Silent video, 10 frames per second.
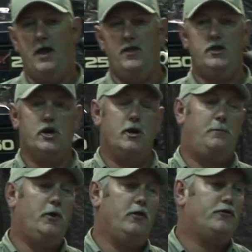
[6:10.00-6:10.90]
and then you're going
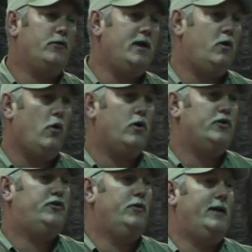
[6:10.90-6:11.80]
to put
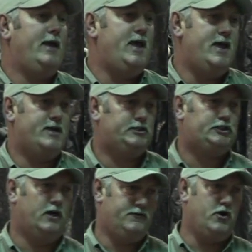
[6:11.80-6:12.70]
3/4 to an
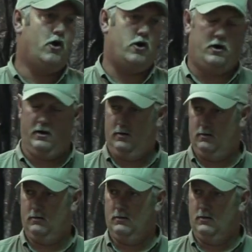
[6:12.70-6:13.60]
inch of yarn.
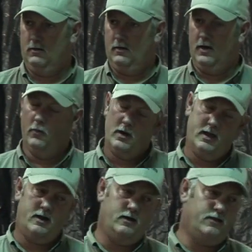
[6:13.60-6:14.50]
And we'll
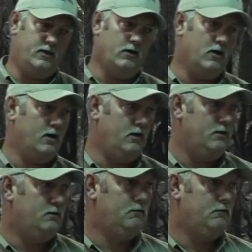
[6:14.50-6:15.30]
get into the yarn